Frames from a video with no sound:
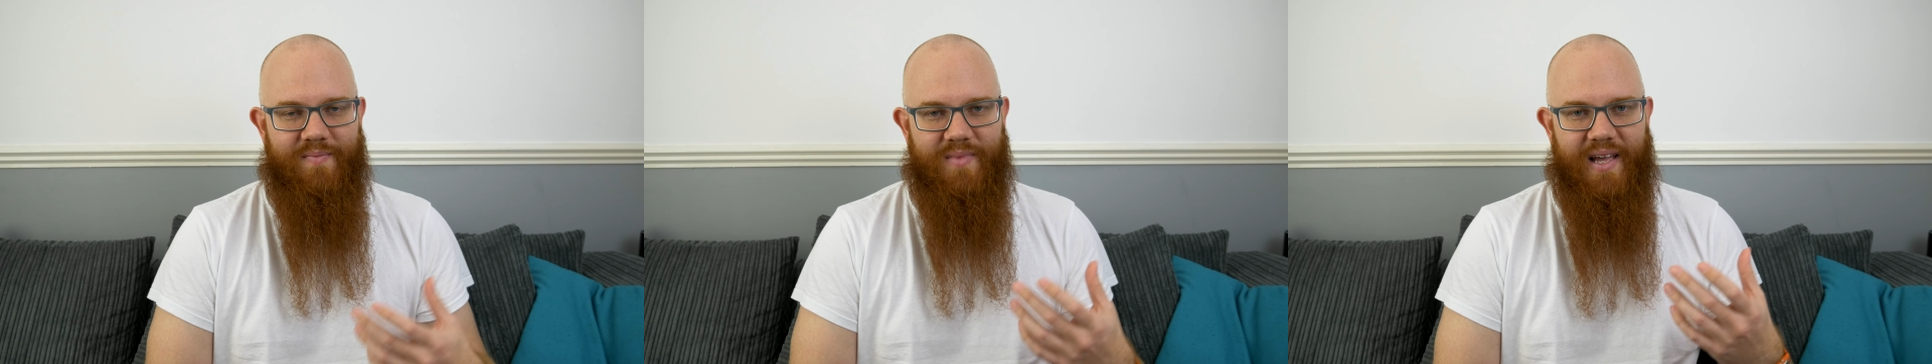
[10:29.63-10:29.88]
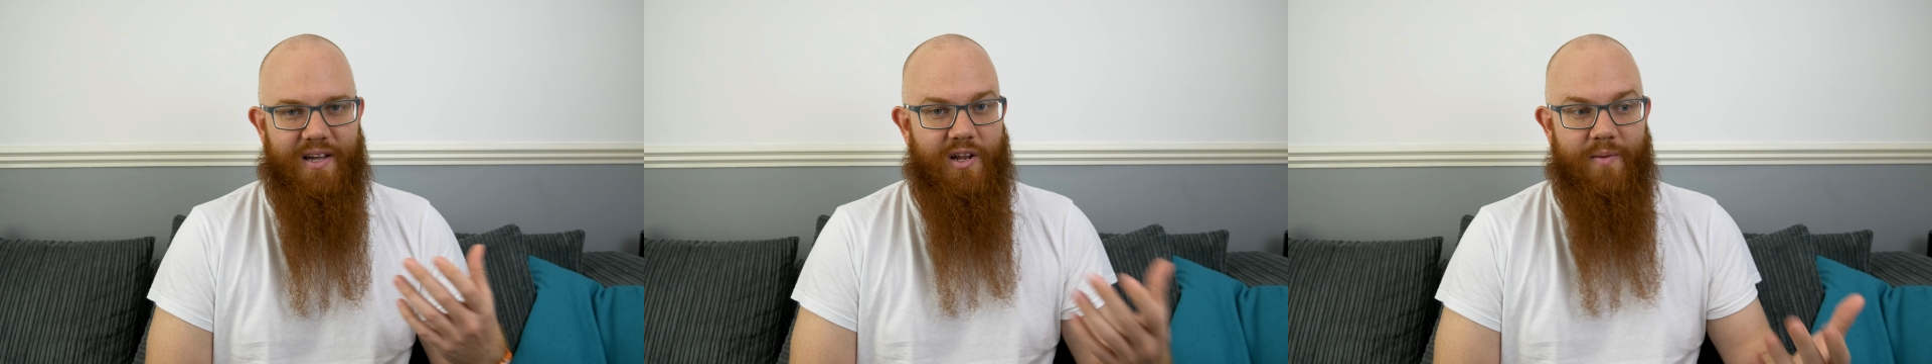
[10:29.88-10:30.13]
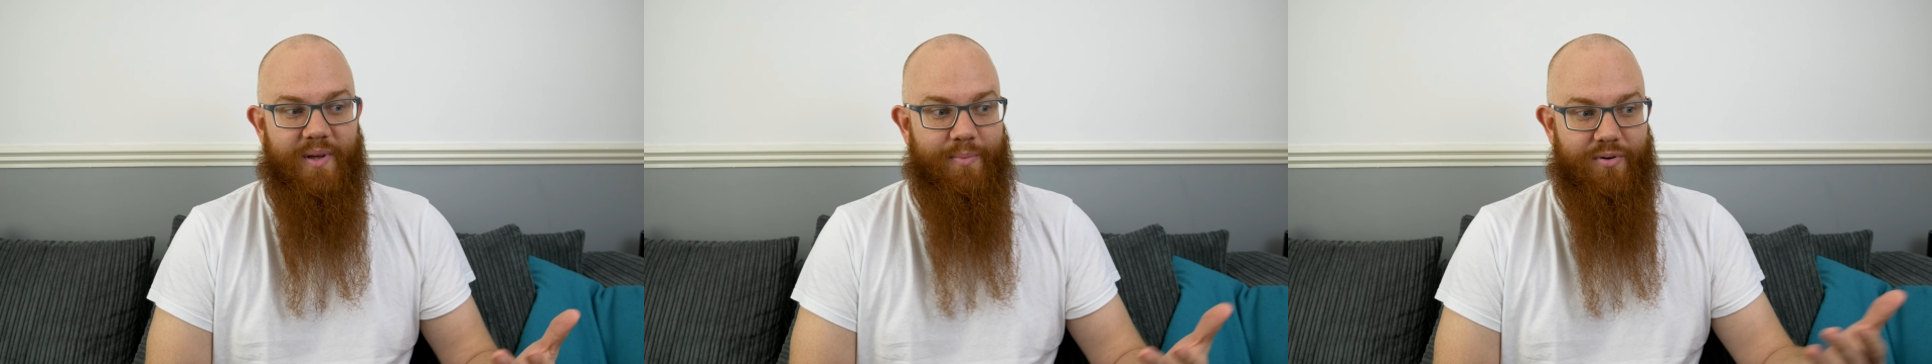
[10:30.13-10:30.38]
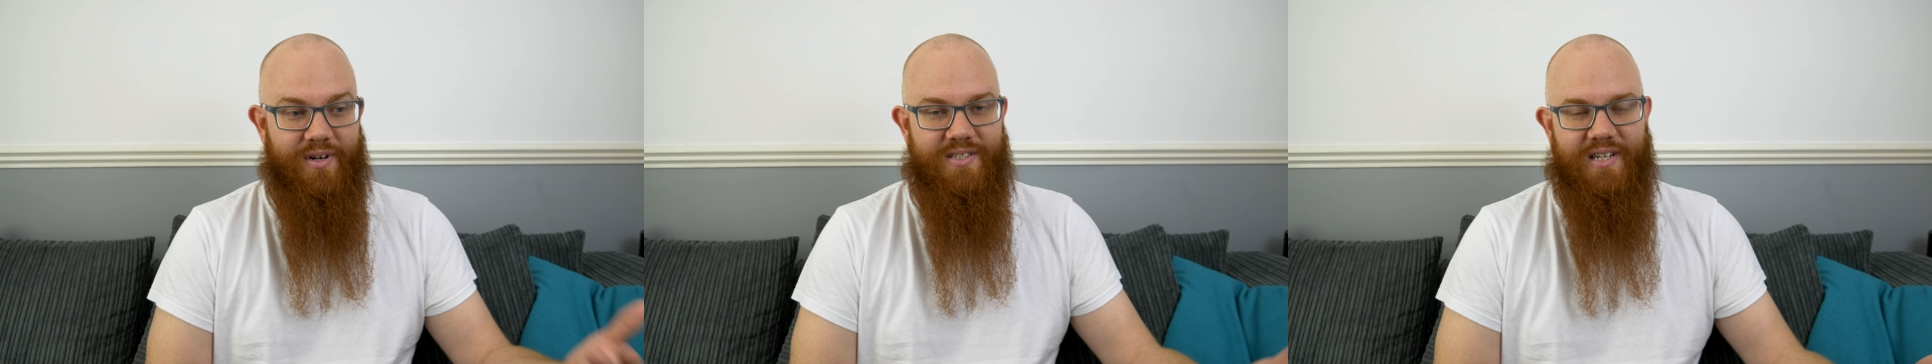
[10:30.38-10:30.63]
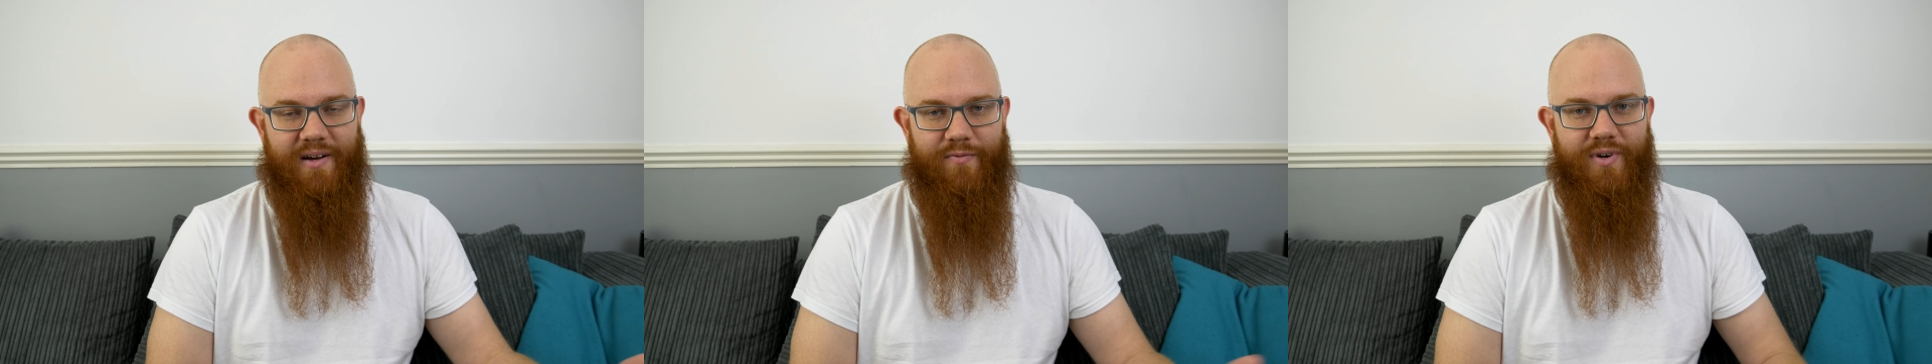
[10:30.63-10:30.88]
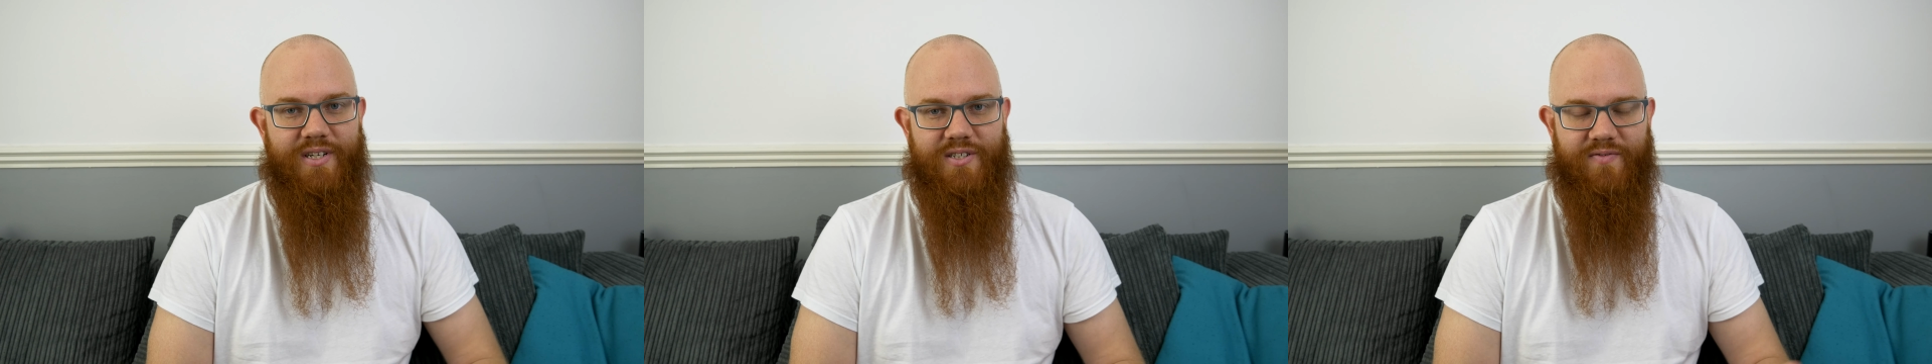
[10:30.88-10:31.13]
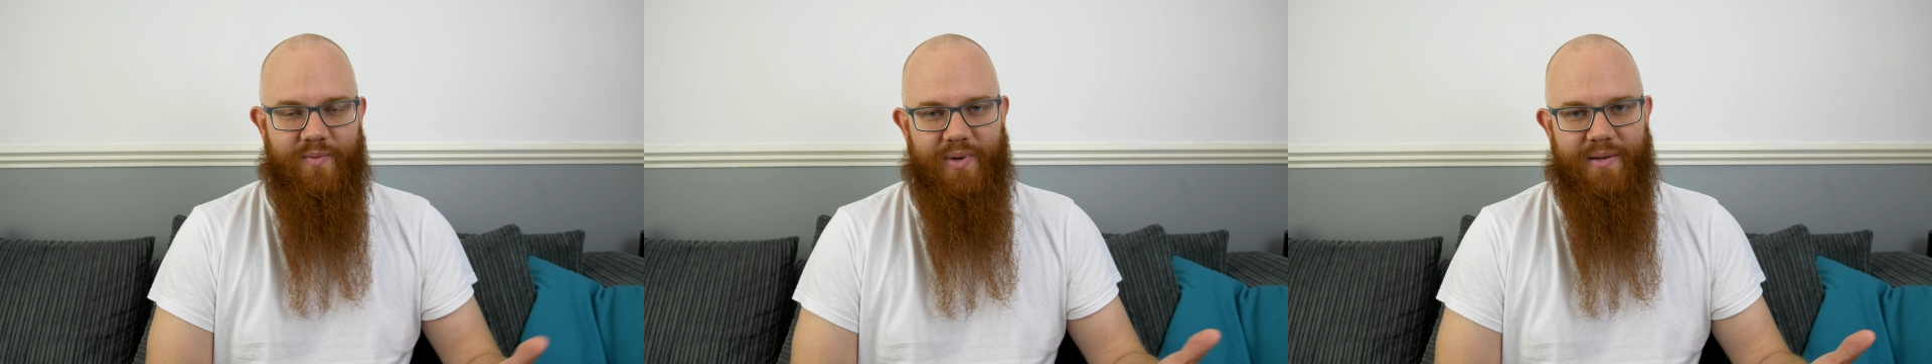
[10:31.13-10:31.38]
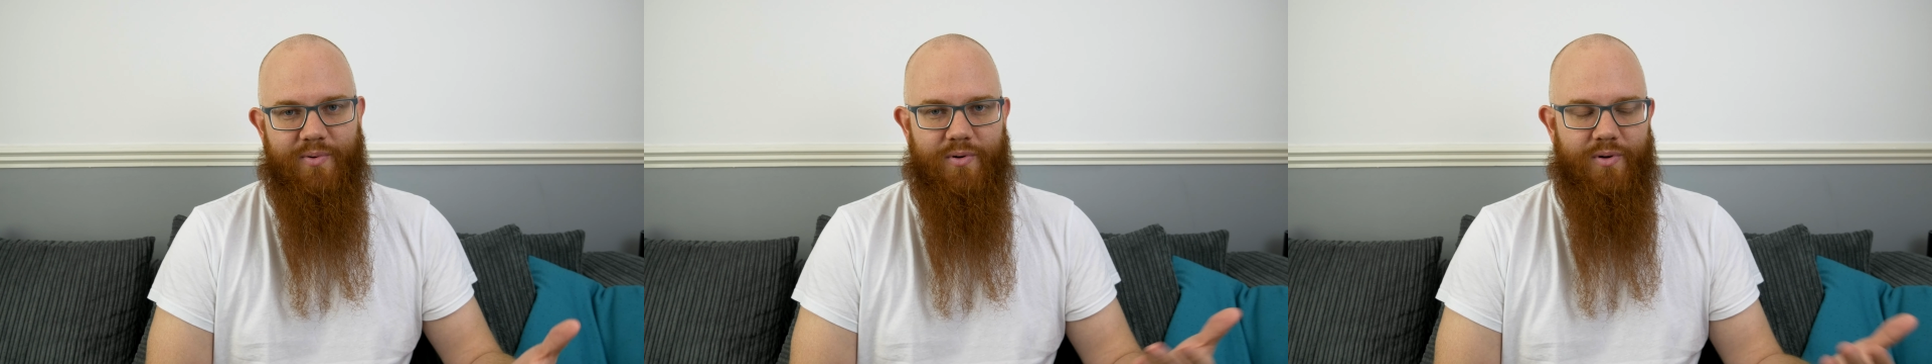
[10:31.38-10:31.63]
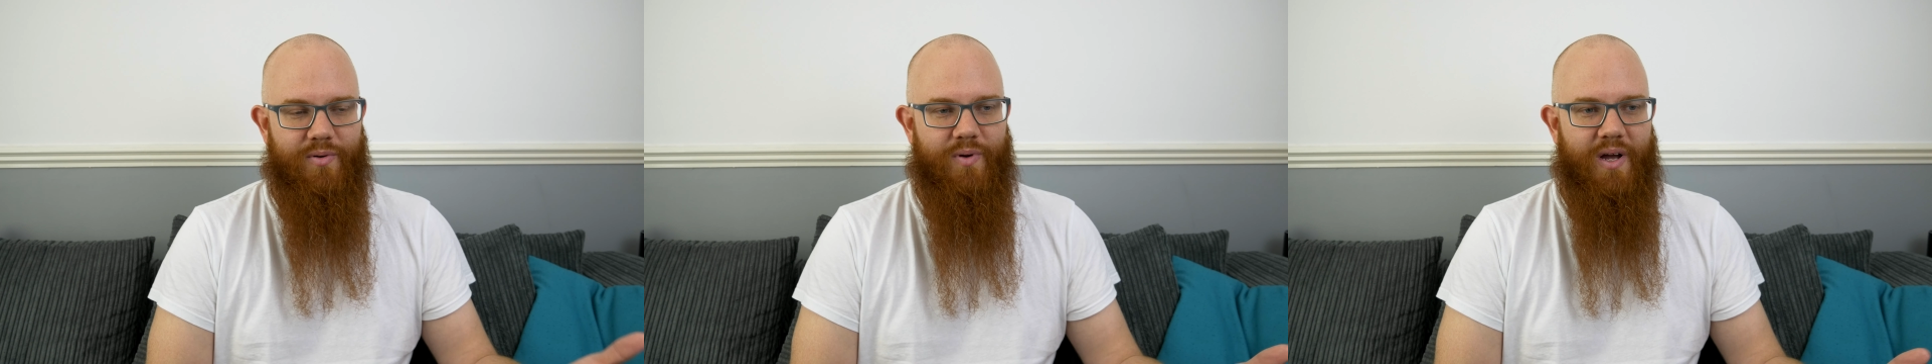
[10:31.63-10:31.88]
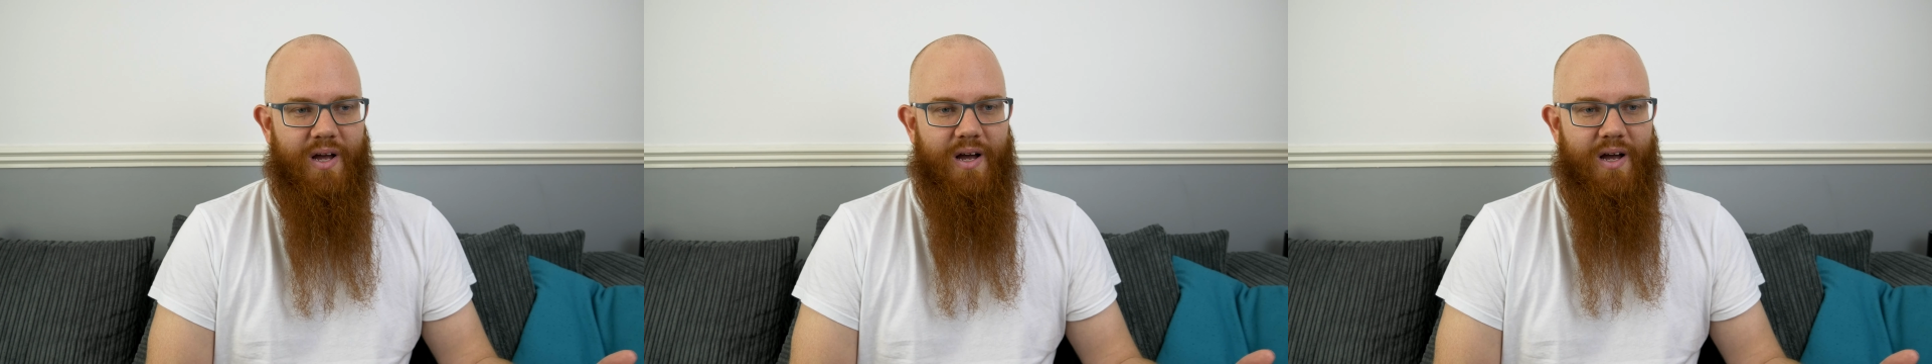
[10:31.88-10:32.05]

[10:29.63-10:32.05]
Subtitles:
they're going to be priced out of reach of the people who